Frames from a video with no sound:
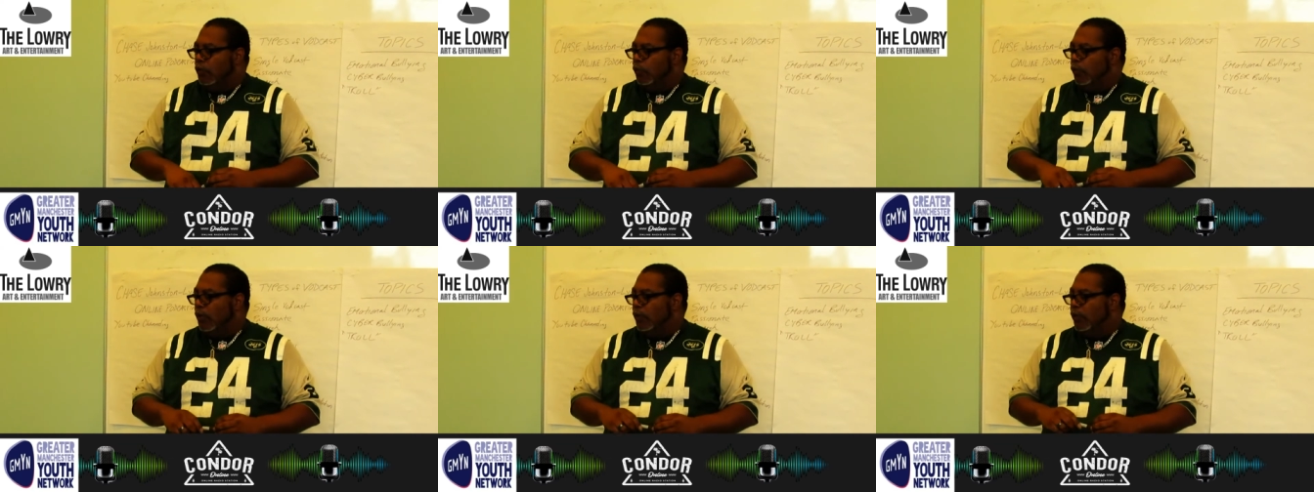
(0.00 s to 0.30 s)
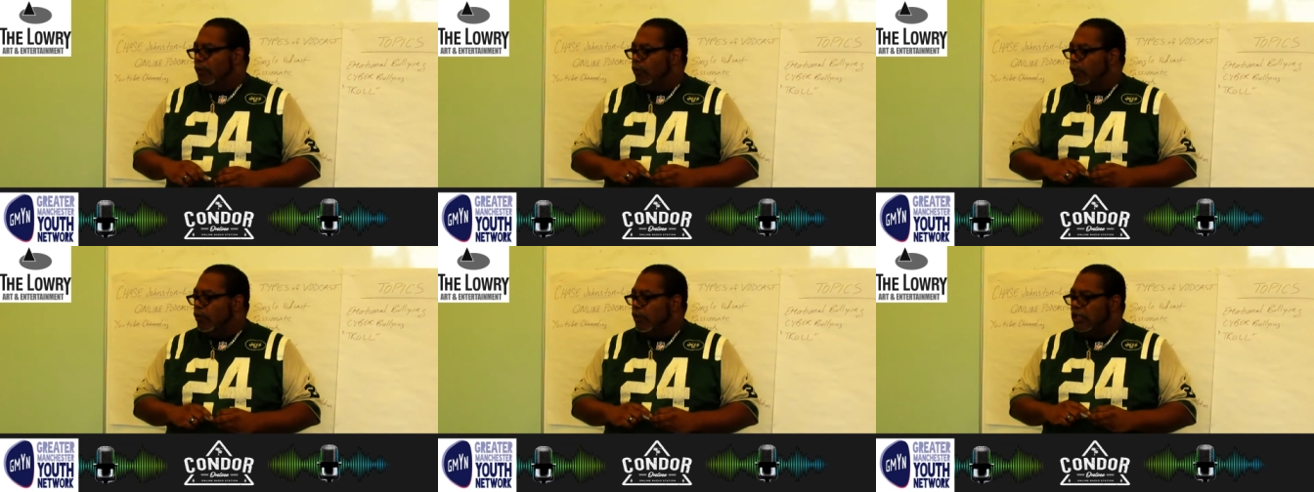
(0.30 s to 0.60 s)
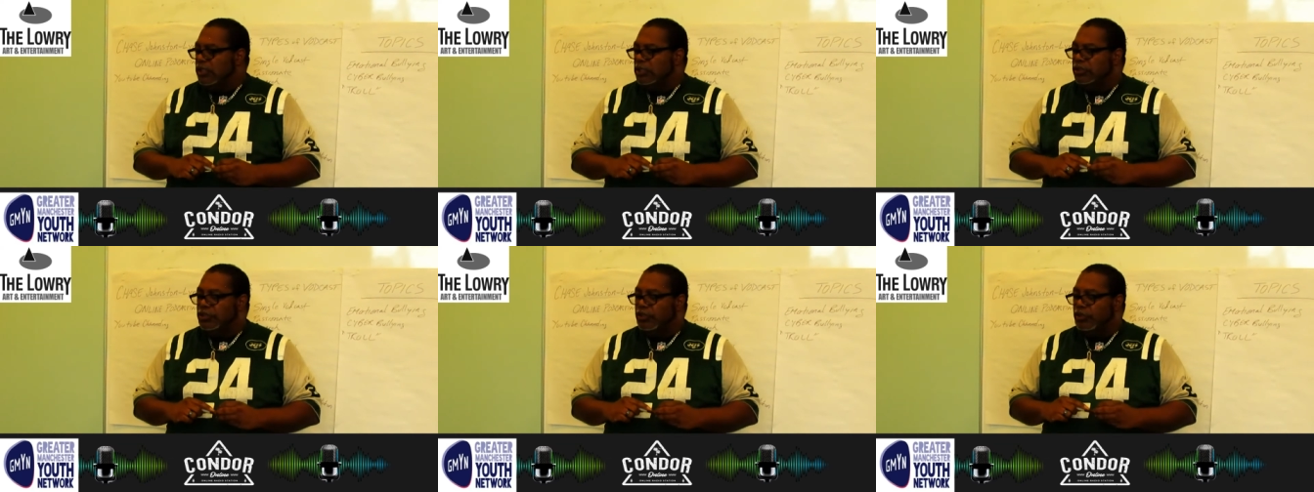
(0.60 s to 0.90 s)
what we
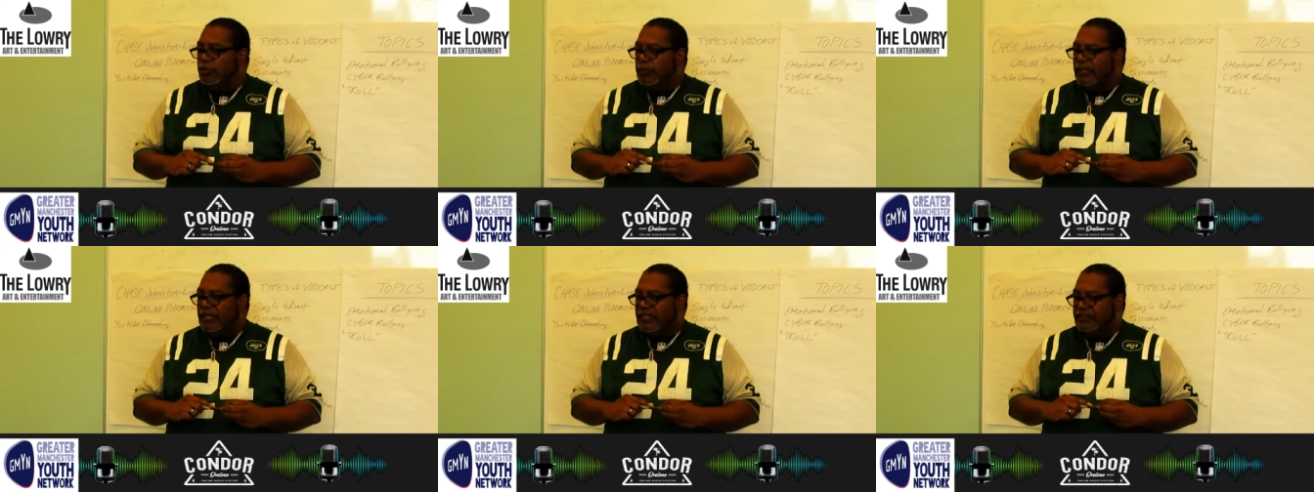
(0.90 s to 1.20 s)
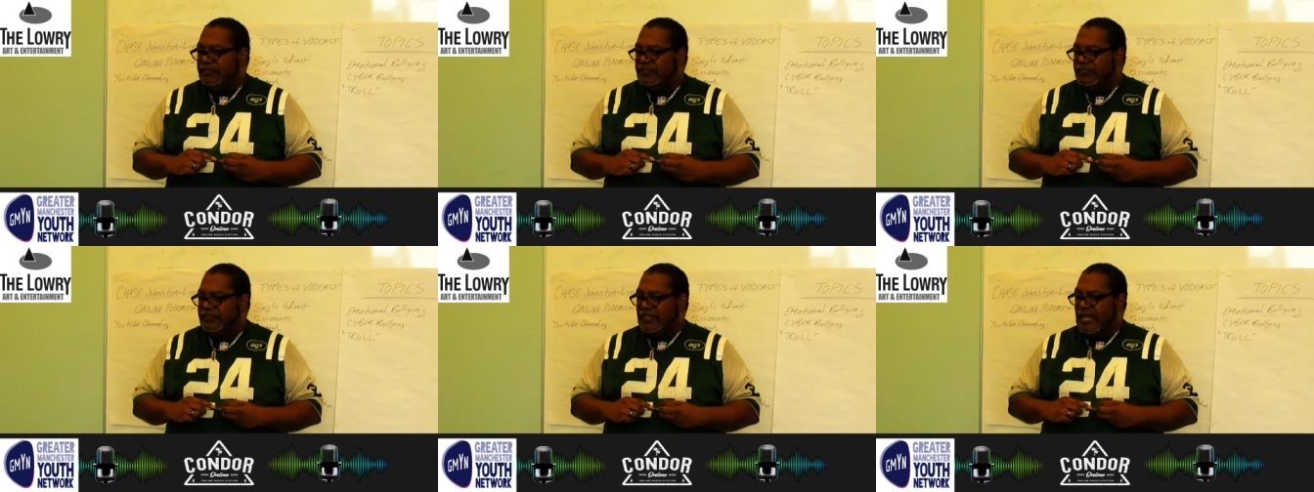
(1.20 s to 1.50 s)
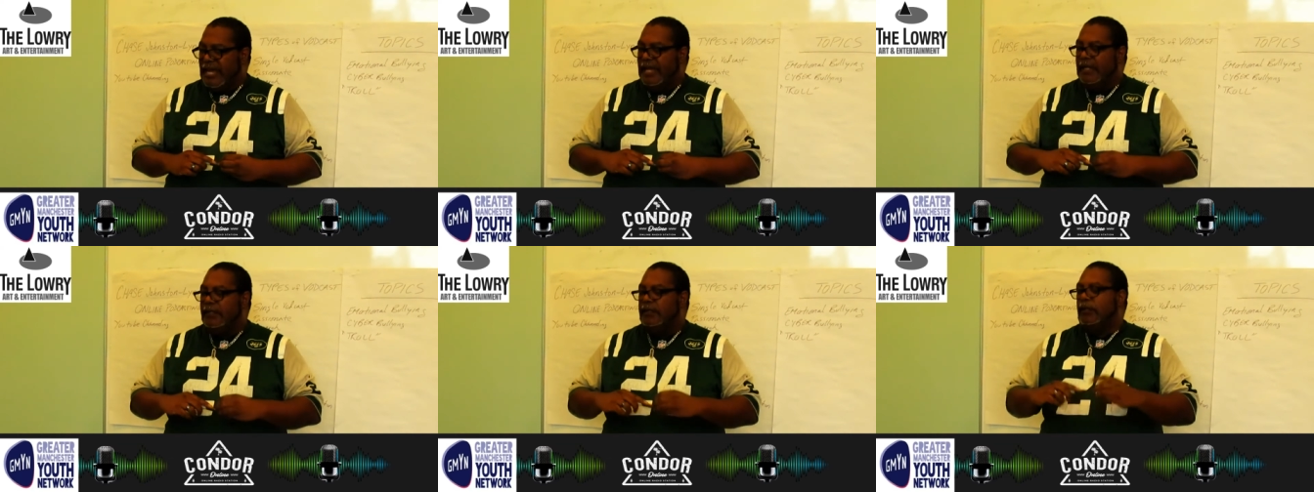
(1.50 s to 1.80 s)
want to do is, is
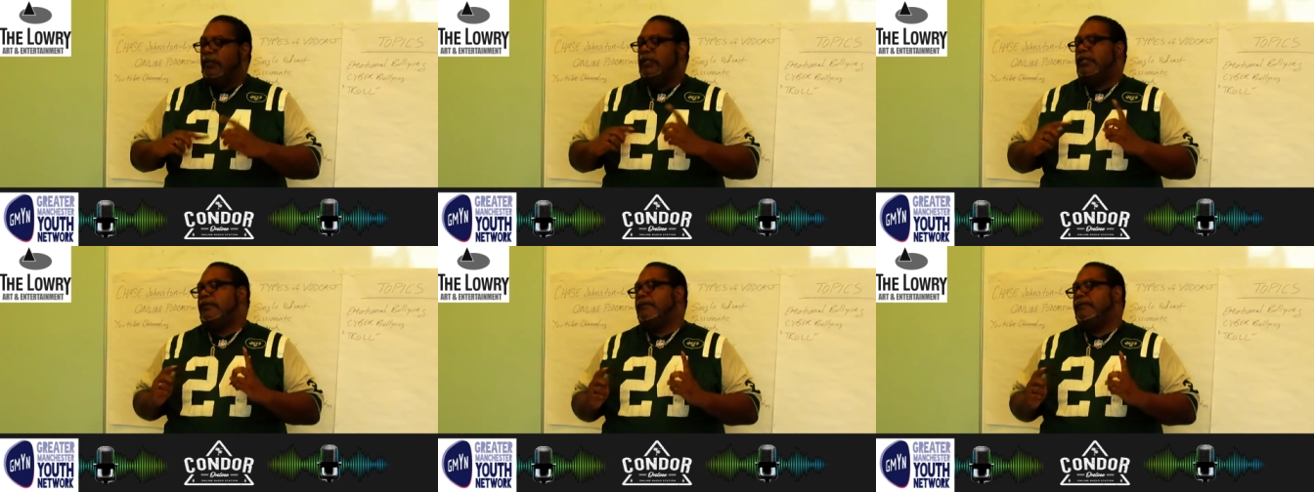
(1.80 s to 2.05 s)
that